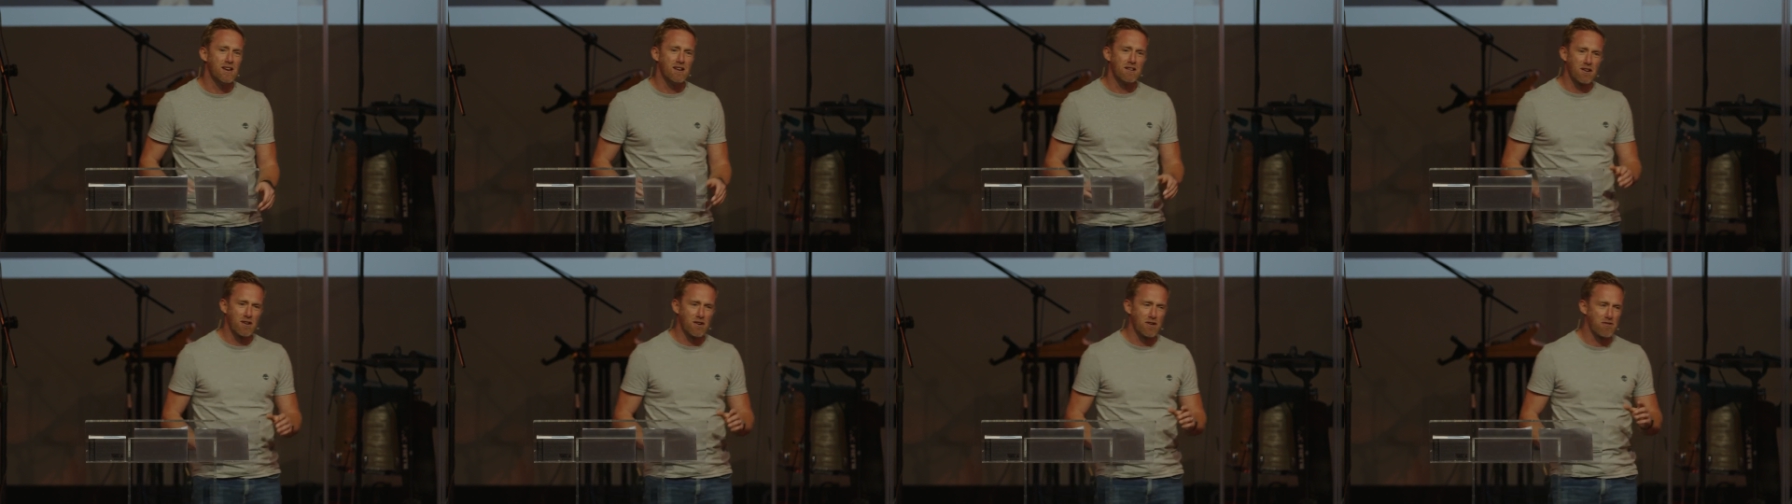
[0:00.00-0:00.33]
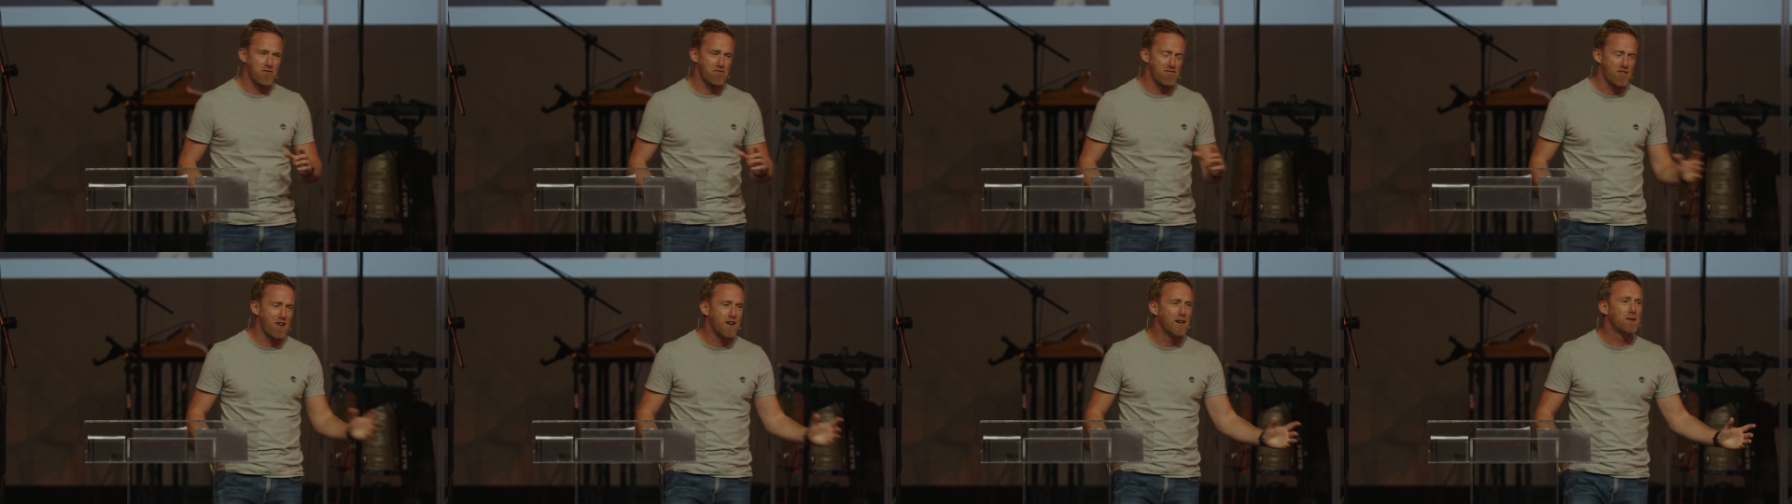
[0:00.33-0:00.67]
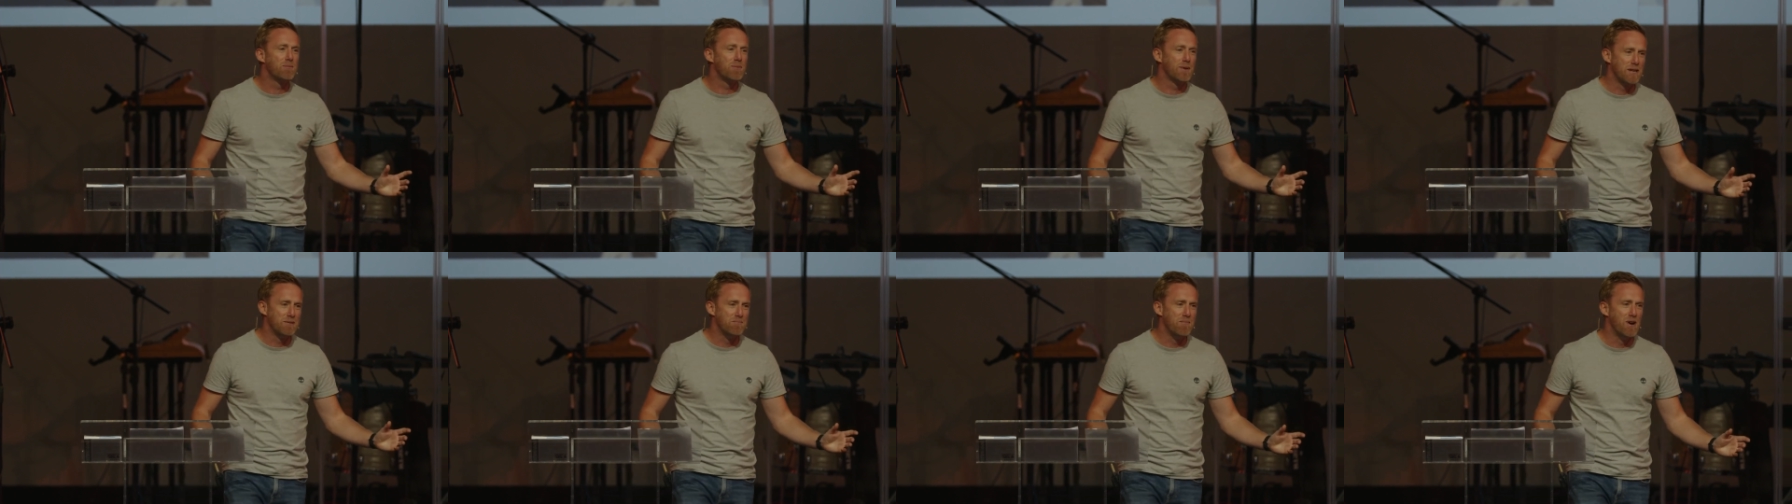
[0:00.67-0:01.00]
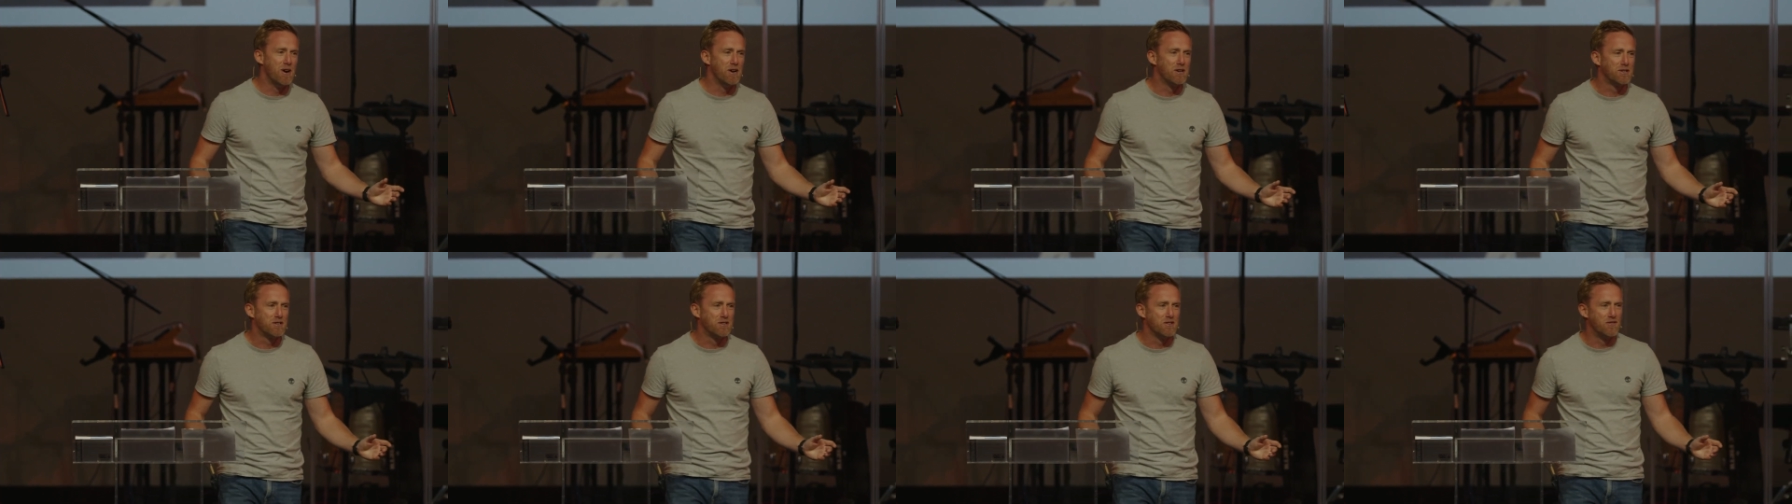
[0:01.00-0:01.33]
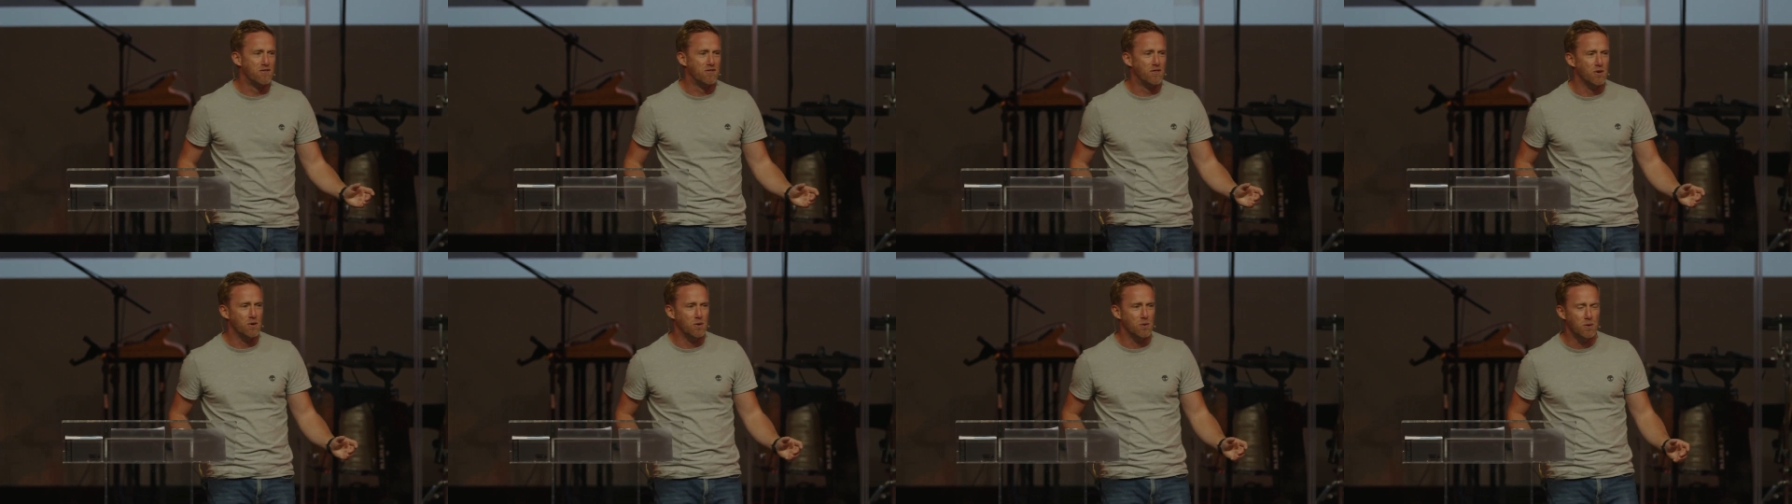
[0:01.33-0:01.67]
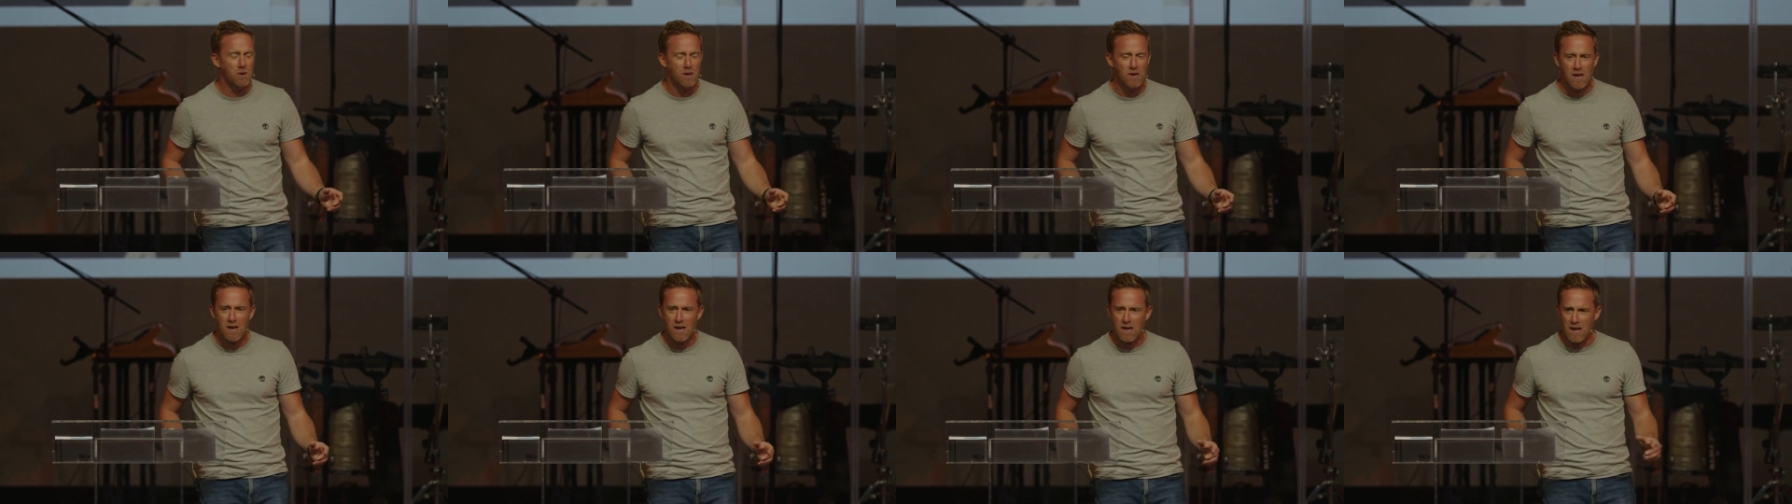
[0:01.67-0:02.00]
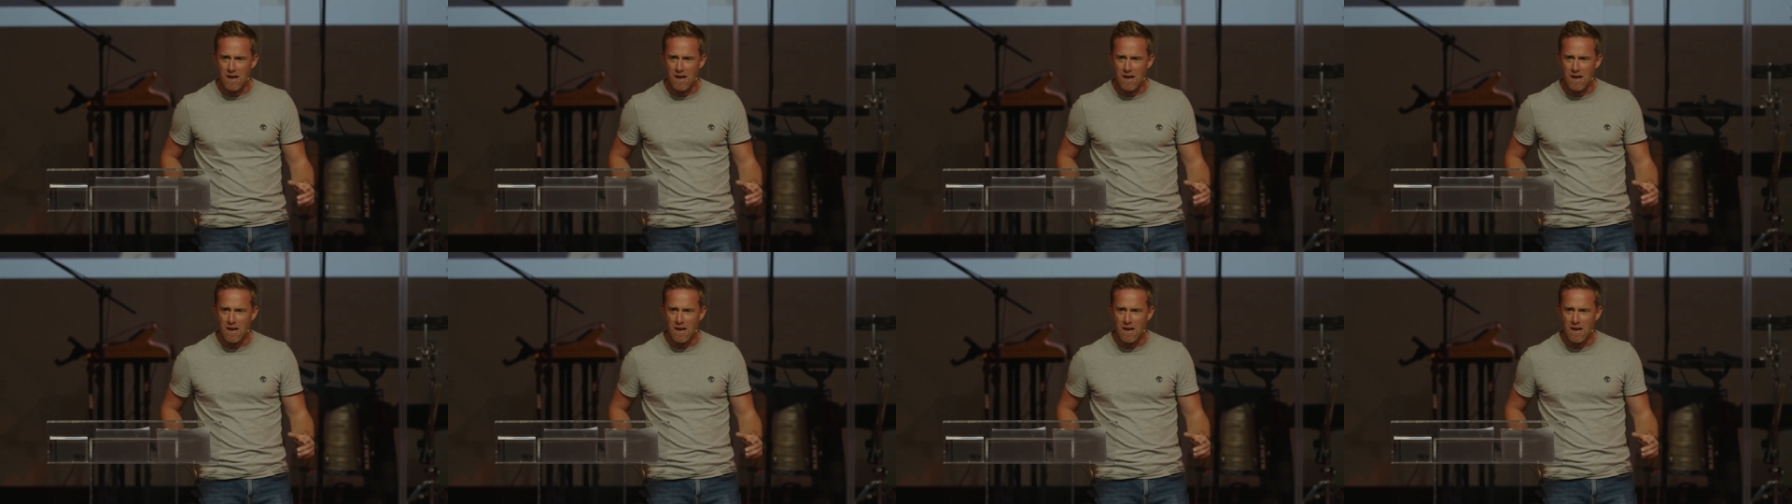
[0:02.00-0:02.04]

incredibly merciful,